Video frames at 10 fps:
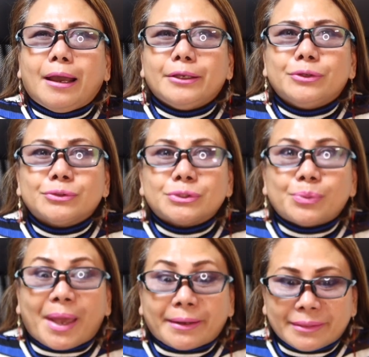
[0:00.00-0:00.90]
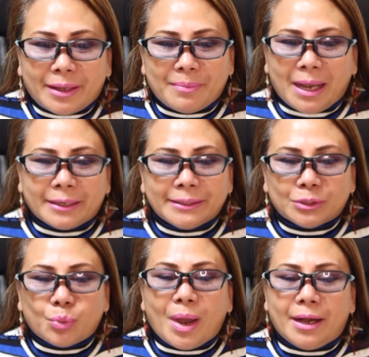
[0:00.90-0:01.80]
Yung swerte, mga
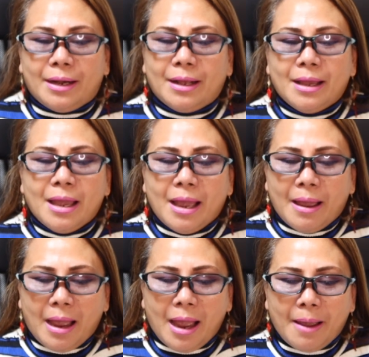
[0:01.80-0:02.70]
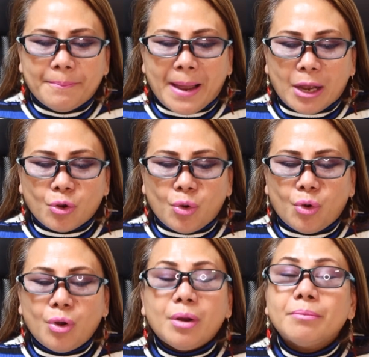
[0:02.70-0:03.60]
ritual
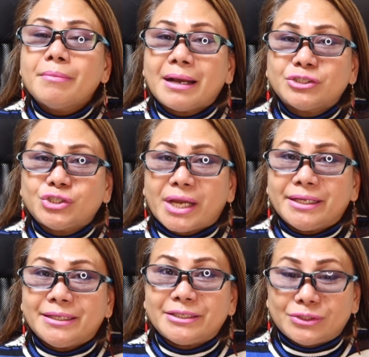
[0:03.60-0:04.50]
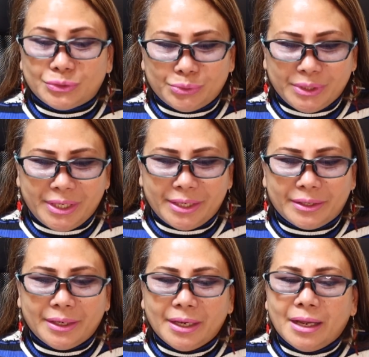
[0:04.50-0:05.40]
bago mag-Chinese New
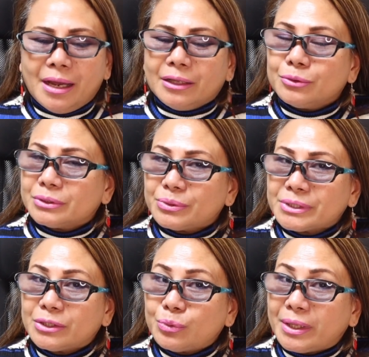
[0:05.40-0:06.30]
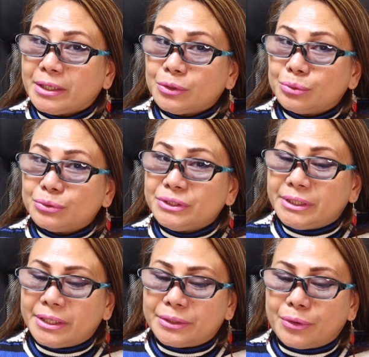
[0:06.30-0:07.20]
Year. 2022,
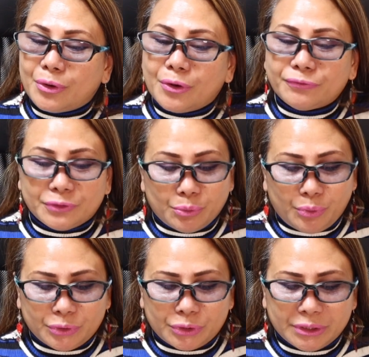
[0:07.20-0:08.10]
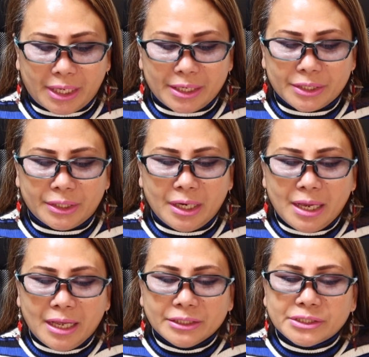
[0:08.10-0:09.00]
Year of the Water Tiger.
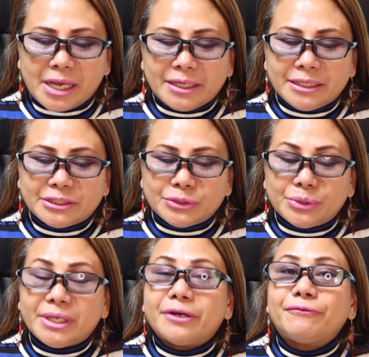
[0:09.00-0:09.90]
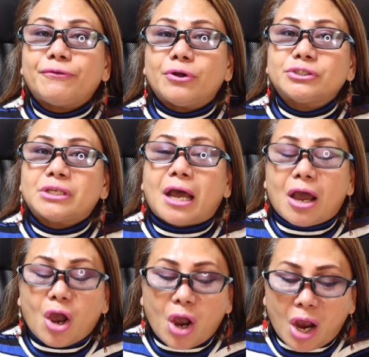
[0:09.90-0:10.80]
Chinese New Year falls
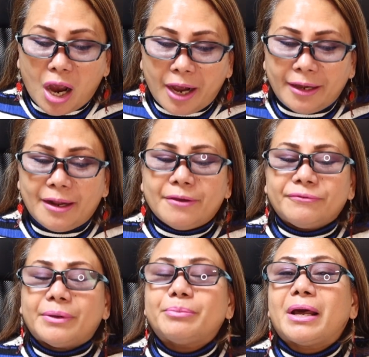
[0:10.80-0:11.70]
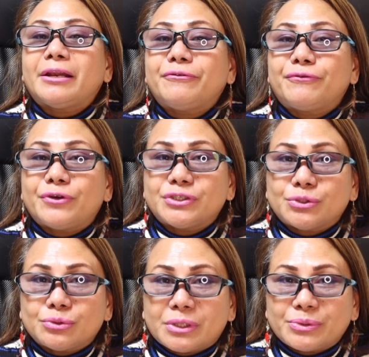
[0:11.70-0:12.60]
on February
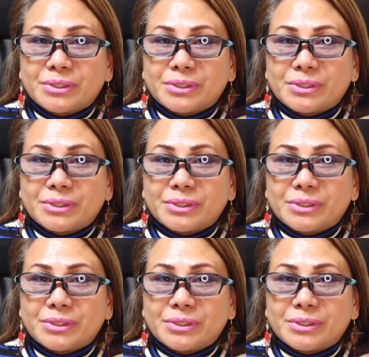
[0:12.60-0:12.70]
1st,